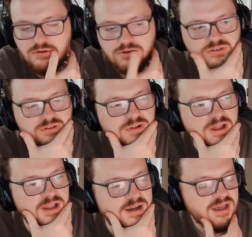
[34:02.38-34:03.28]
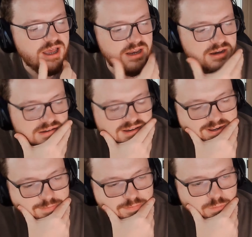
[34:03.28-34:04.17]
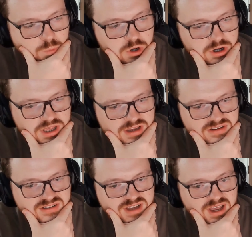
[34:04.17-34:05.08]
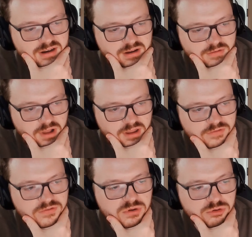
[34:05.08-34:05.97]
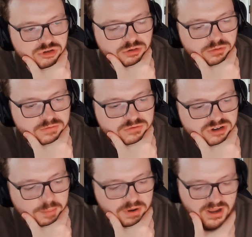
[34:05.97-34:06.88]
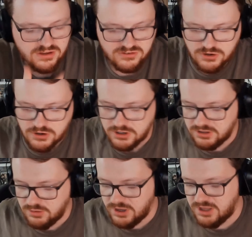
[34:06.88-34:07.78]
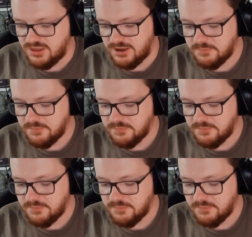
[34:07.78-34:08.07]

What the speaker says: and stuff like that. And what he has said, like the future of Japanese koi, the way that